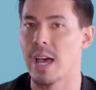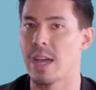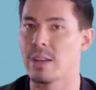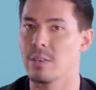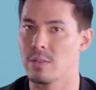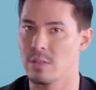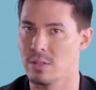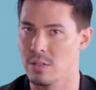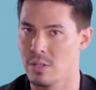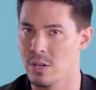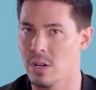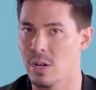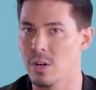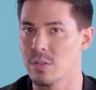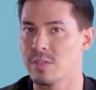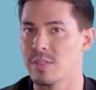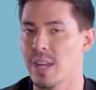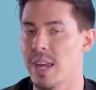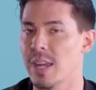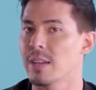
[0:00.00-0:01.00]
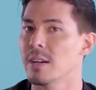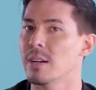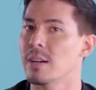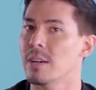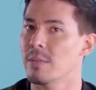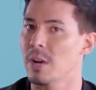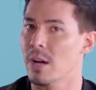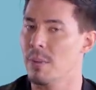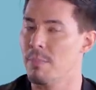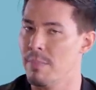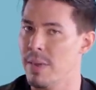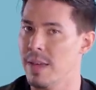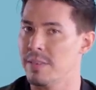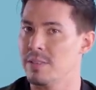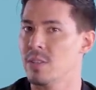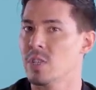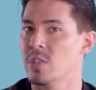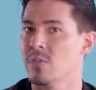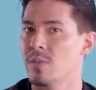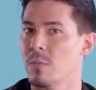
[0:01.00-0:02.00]
that, you know, take a
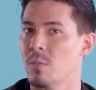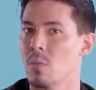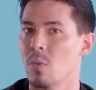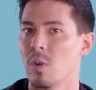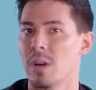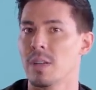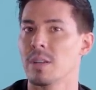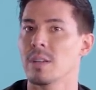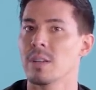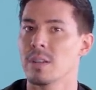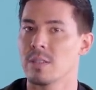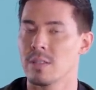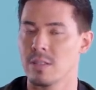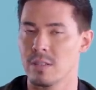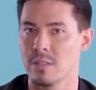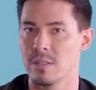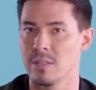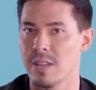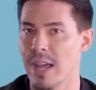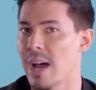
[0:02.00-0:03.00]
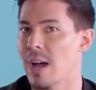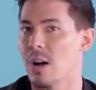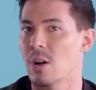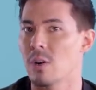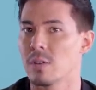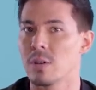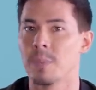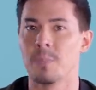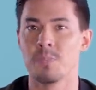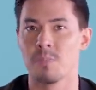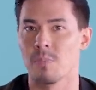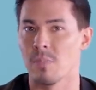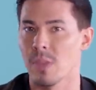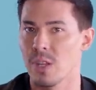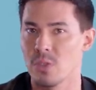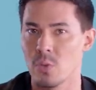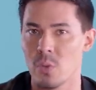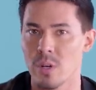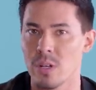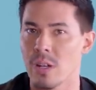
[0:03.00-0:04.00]
message from one town
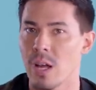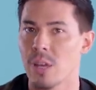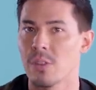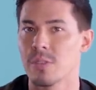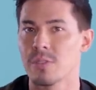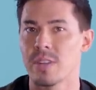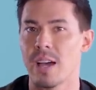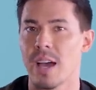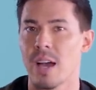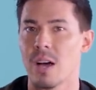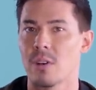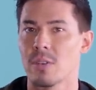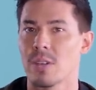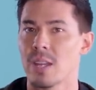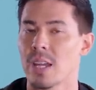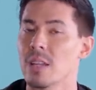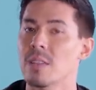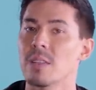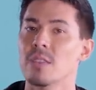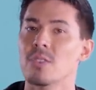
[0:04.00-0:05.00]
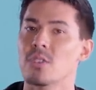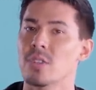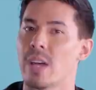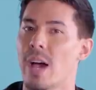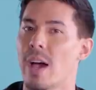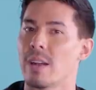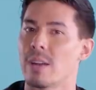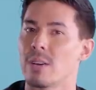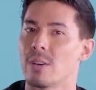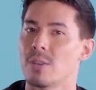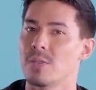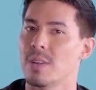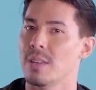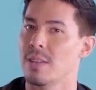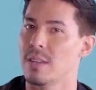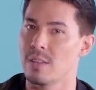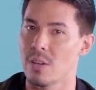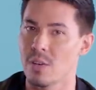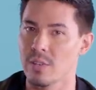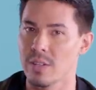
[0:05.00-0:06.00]
to another town in the shadows,
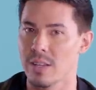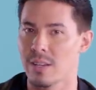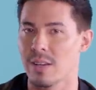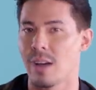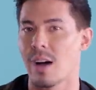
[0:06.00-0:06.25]
and they don't get